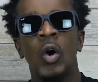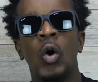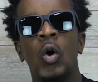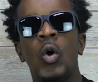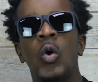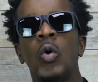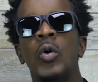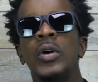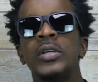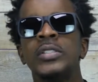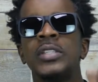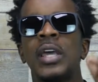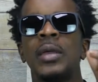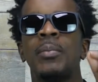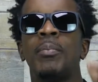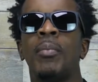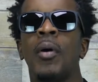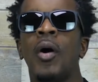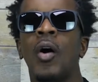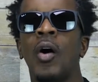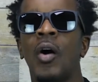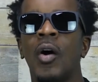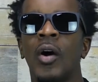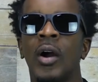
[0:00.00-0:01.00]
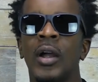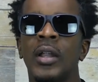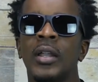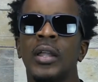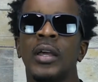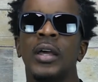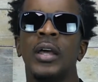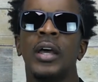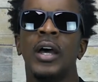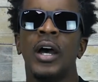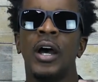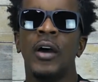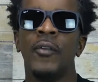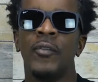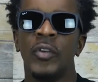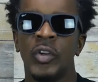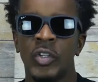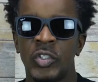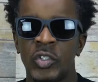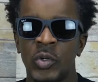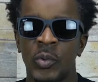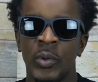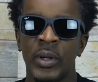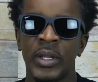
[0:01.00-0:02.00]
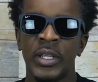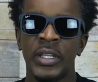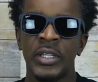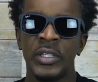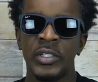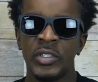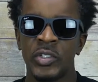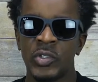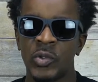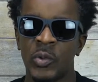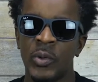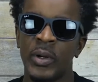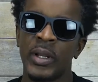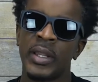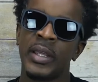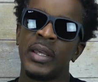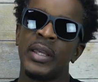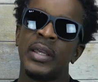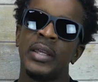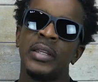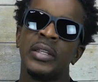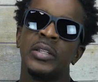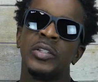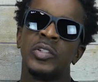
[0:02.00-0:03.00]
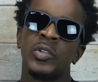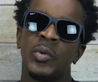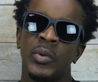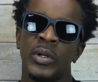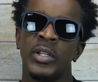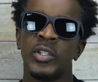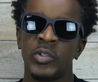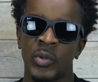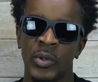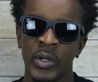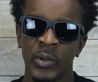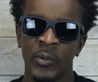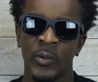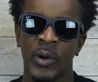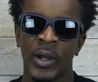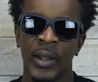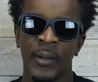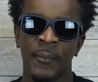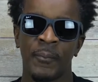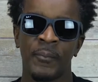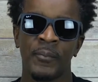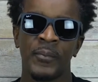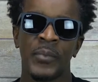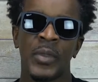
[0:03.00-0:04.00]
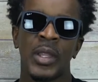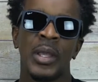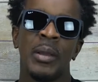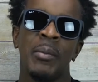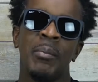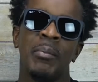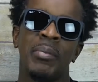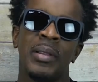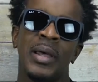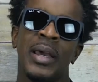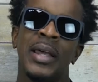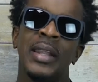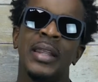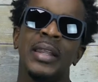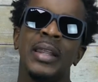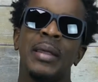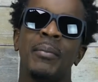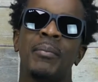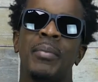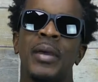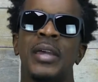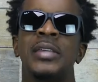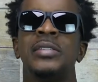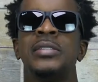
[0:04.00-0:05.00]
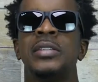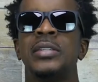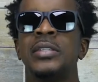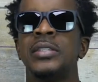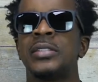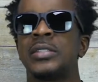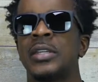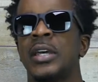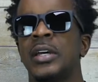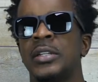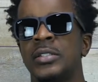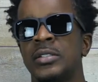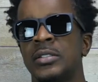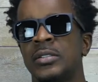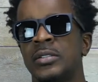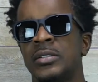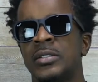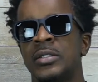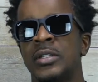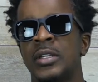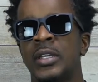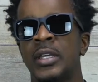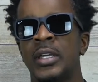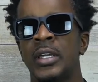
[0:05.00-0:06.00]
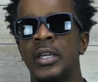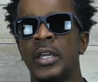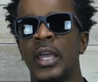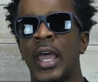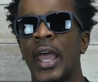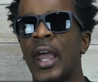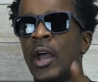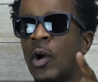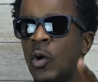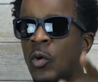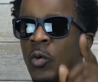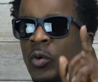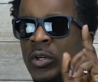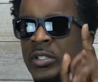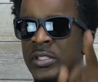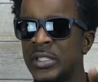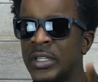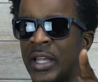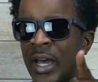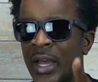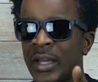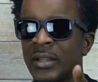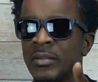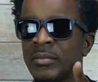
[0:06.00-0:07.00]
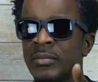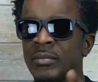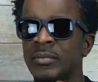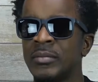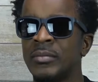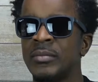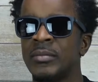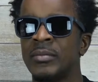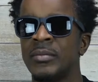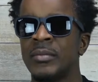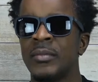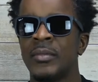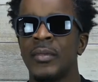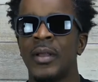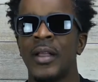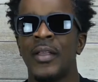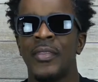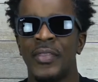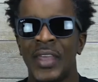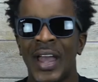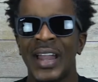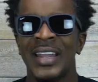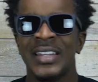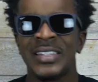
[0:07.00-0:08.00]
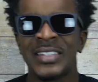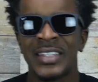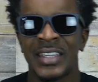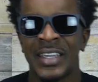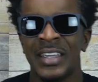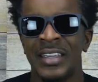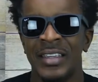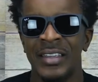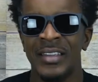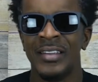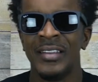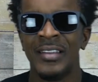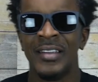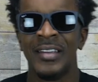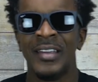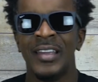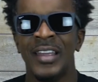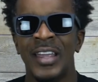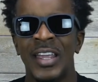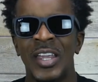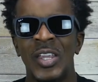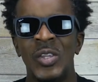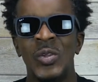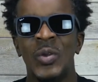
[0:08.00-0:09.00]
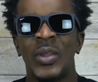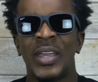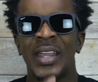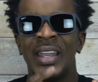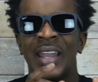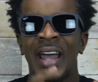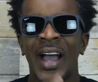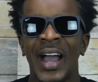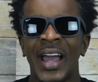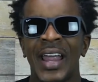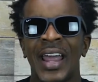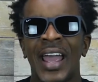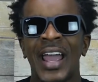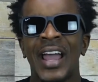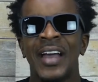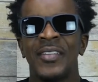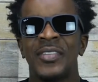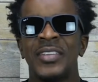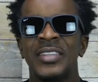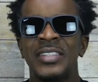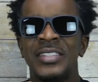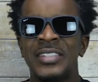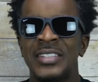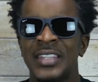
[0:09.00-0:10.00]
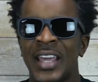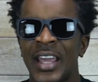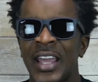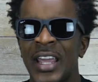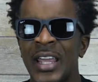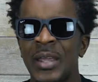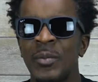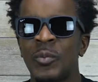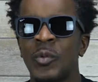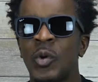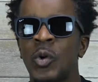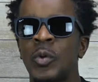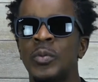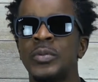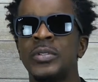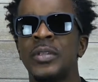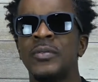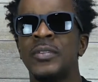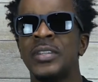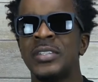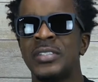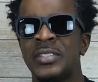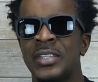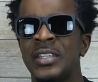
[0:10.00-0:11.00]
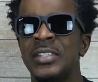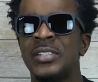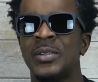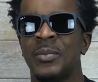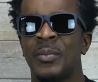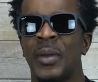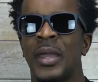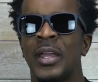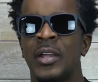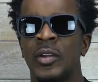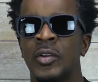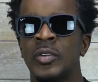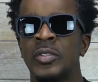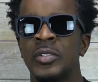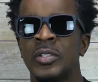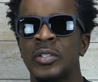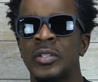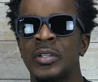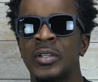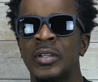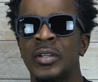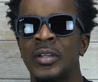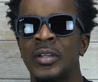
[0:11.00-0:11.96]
who is a part of your 2020, 2021 planning and pacing discussions and who is not. That is key. You cannot have the same groups of decision makers